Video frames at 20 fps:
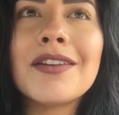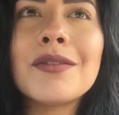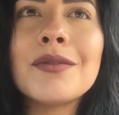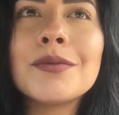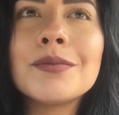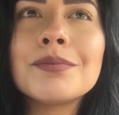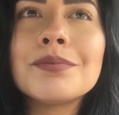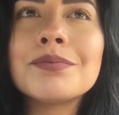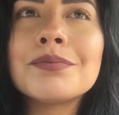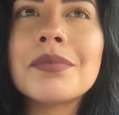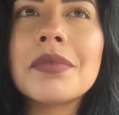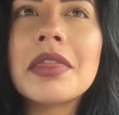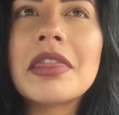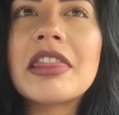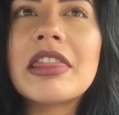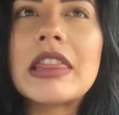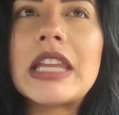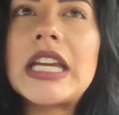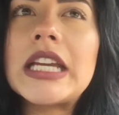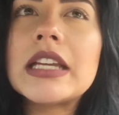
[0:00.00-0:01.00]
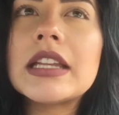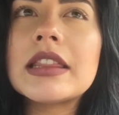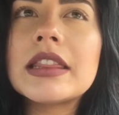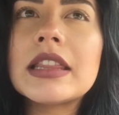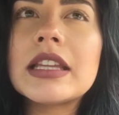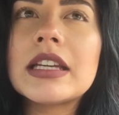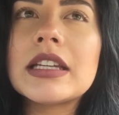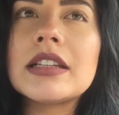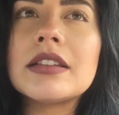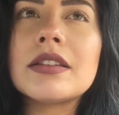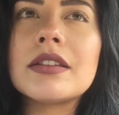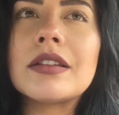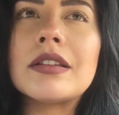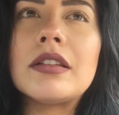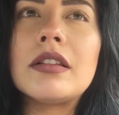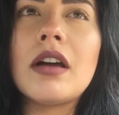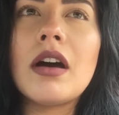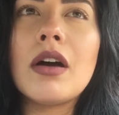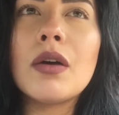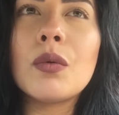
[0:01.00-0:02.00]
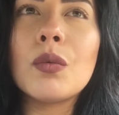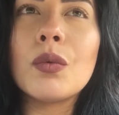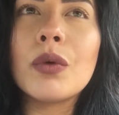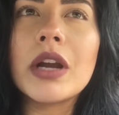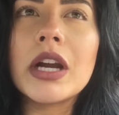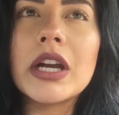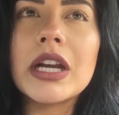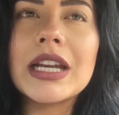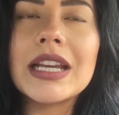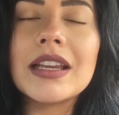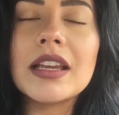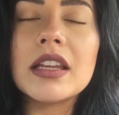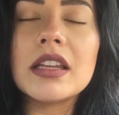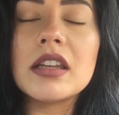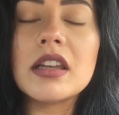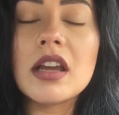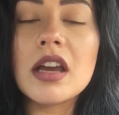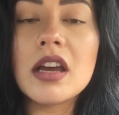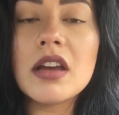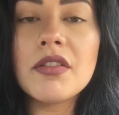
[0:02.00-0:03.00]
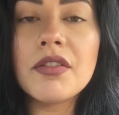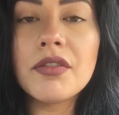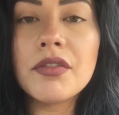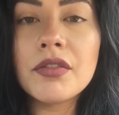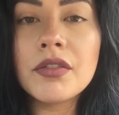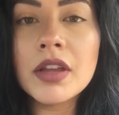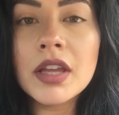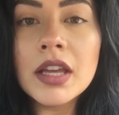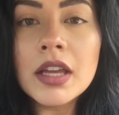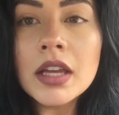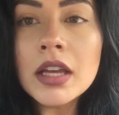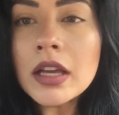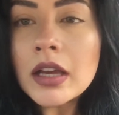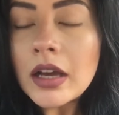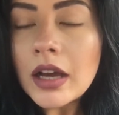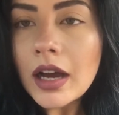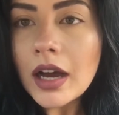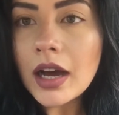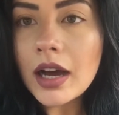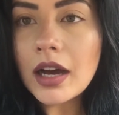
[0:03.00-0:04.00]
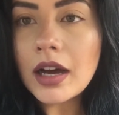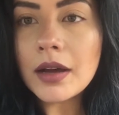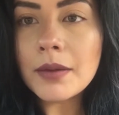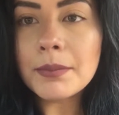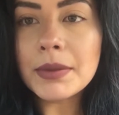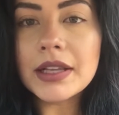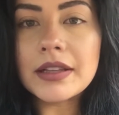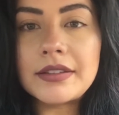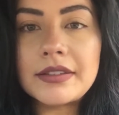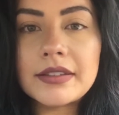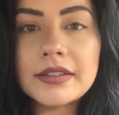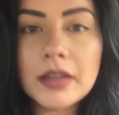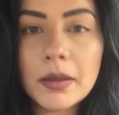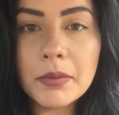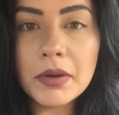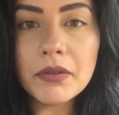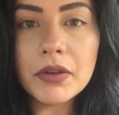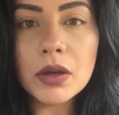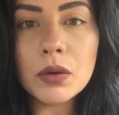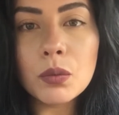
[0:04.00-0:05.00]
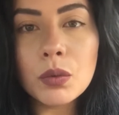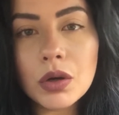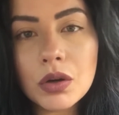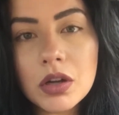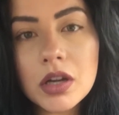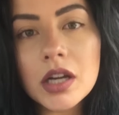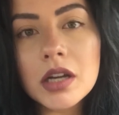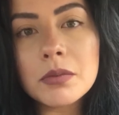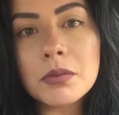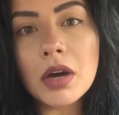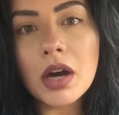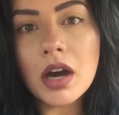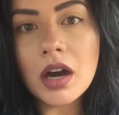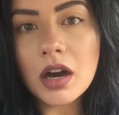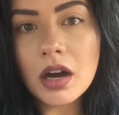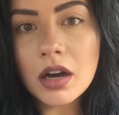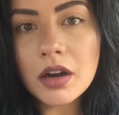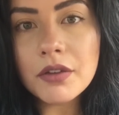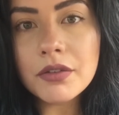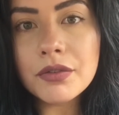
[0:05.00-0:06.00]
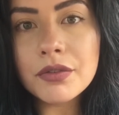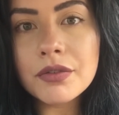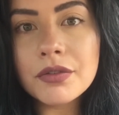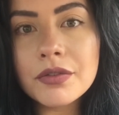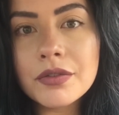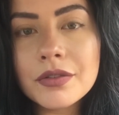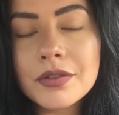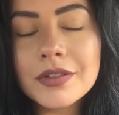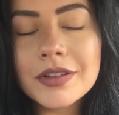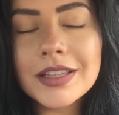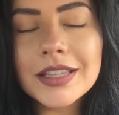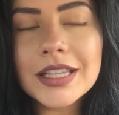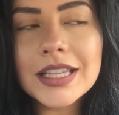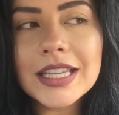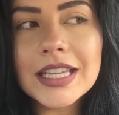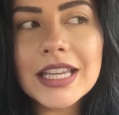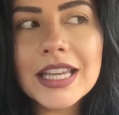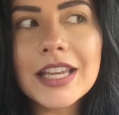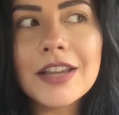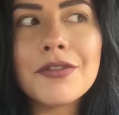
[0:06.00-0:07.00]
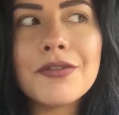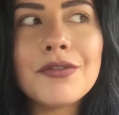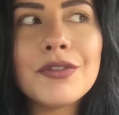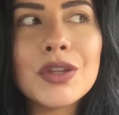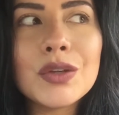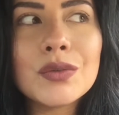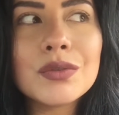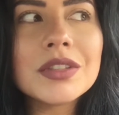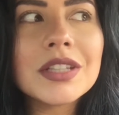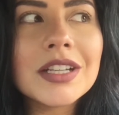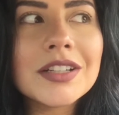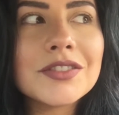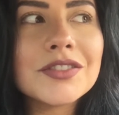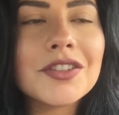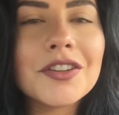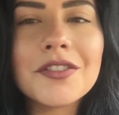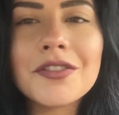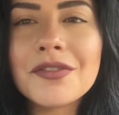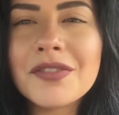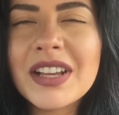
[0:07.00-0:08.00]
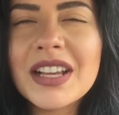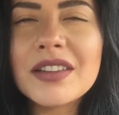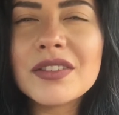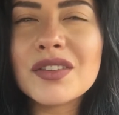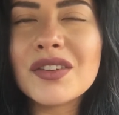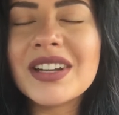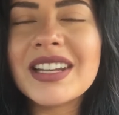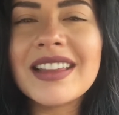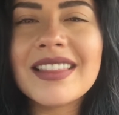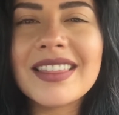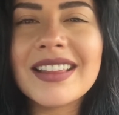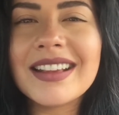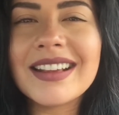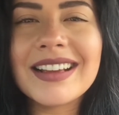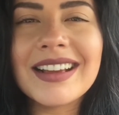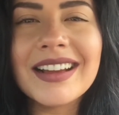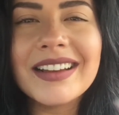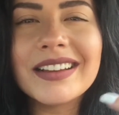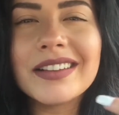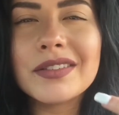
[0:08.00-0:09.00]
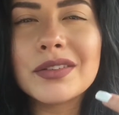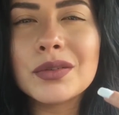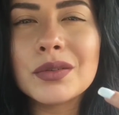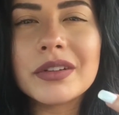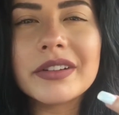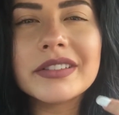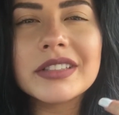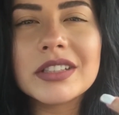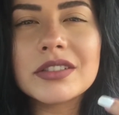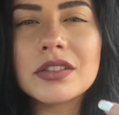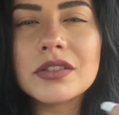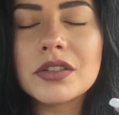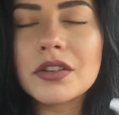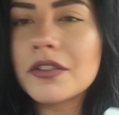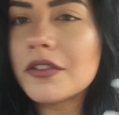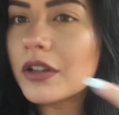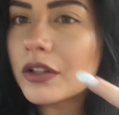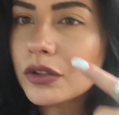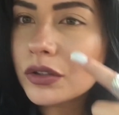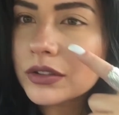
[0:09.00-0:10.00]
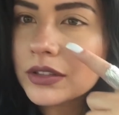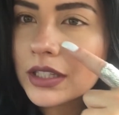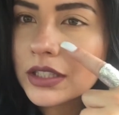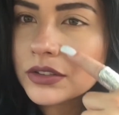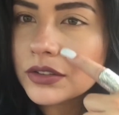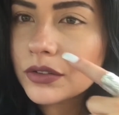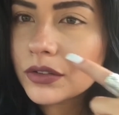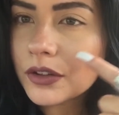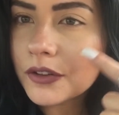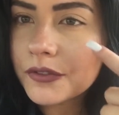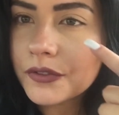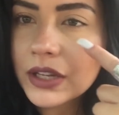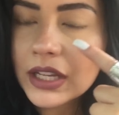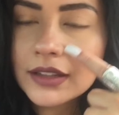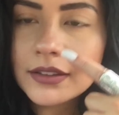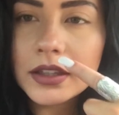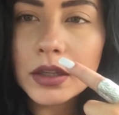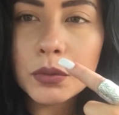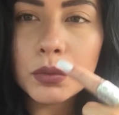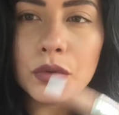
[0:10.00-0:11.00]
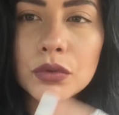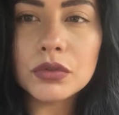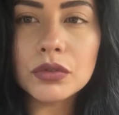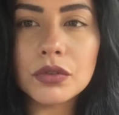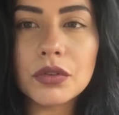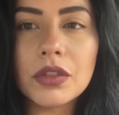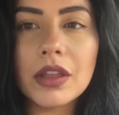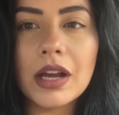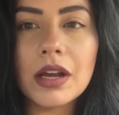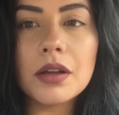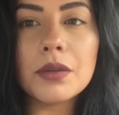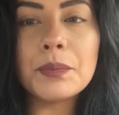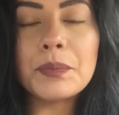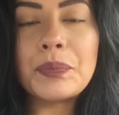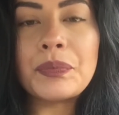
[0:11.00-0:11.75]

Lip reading: don't think that it's long wearing enough, because some of it will come off if you touch your face, or anything kind of sort of touches your face. It will do that